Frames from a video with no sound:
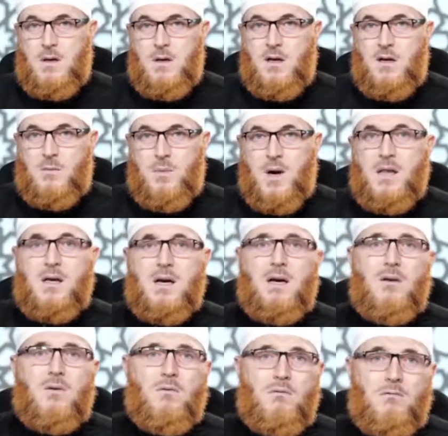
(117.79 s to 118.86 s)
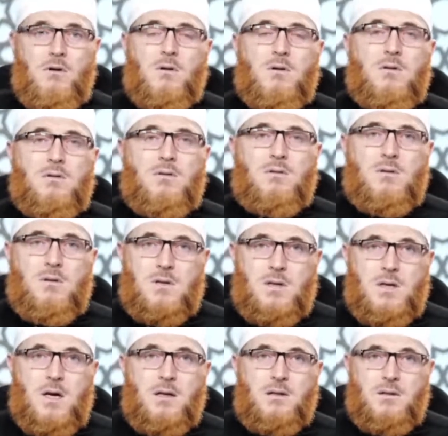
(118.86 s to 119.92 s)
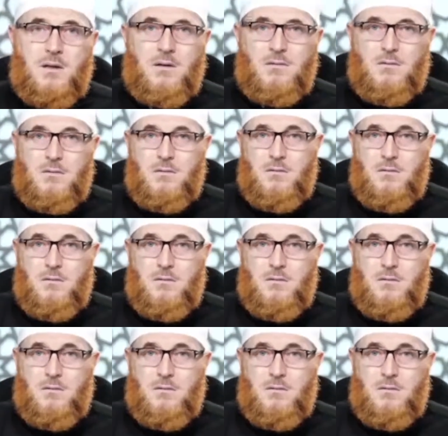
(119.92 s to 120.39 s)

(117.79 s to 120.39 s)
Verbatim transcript: her brother was her guardian,